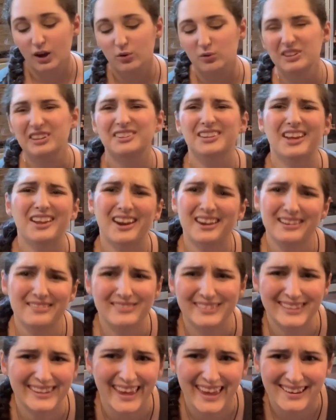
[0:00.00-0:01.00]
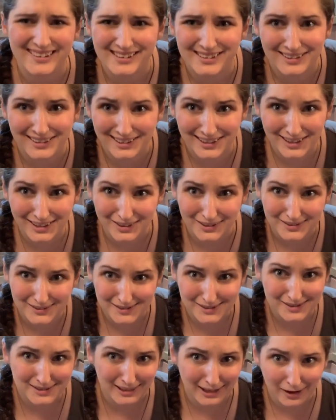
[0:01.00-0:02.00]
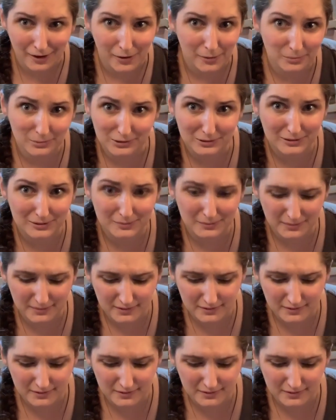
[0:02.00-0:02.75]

Well, no, not even the end of the year, just like almost